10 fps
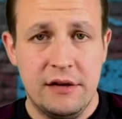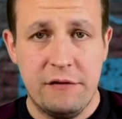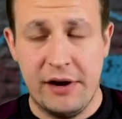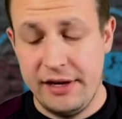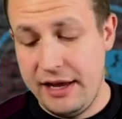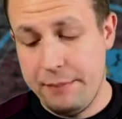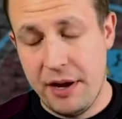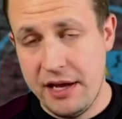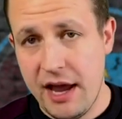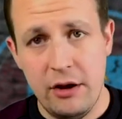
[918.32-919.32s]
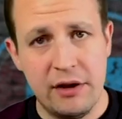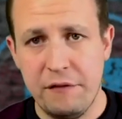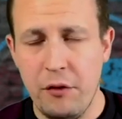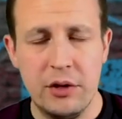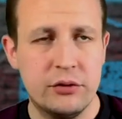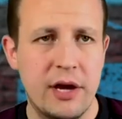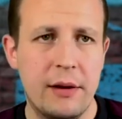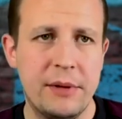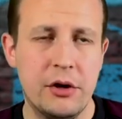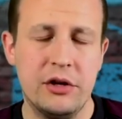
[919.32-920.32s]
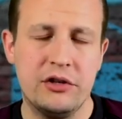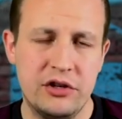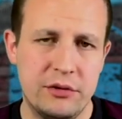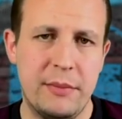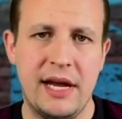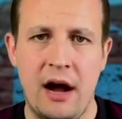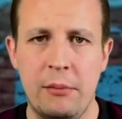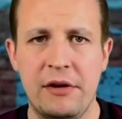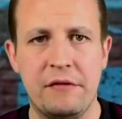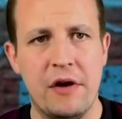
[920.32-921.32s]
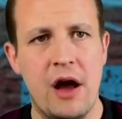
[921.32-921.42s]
friendly, but yeah, looking forward to it. It'll be good because you meet up with,